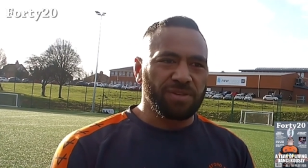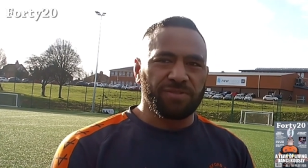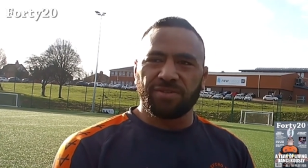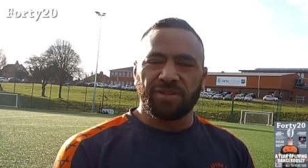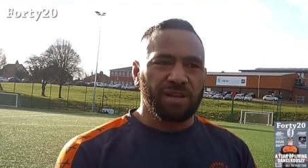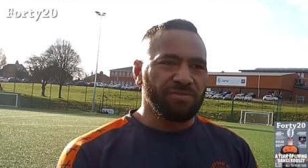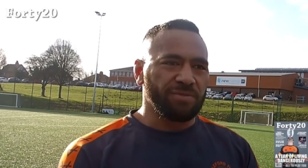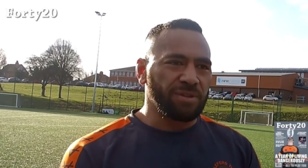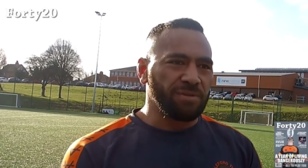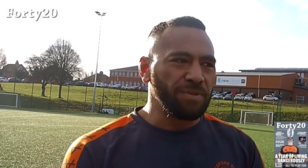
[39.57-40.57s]
You feel the love
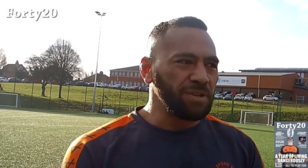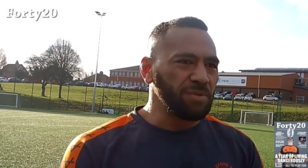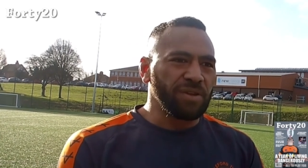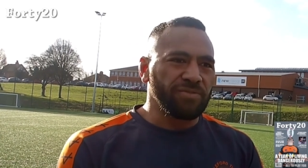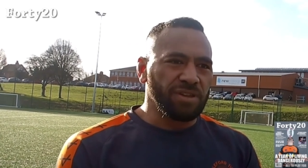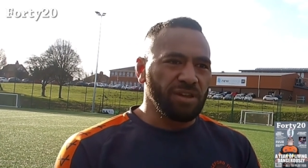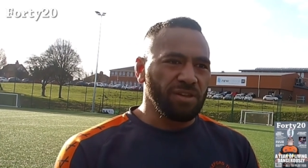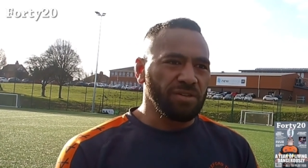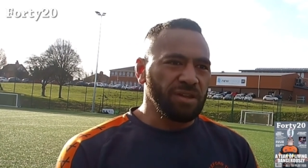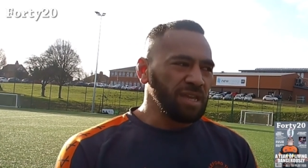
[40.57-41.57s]
from the community wherever you
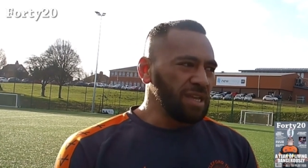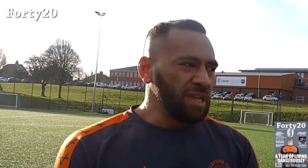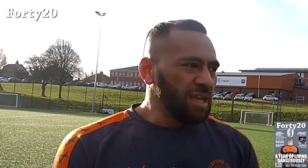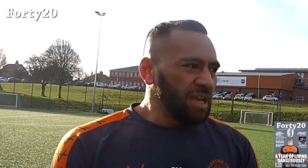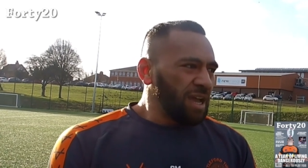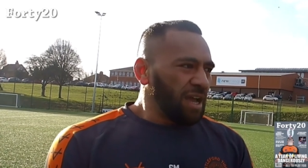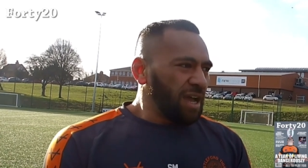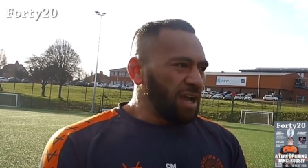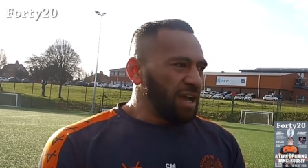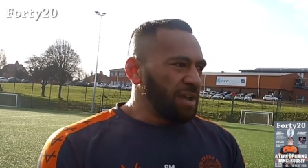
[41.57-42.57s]

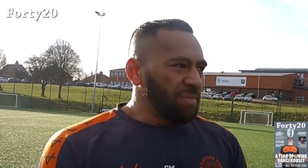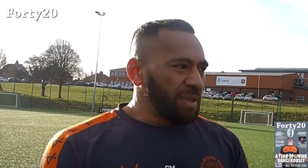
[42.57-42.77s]
go.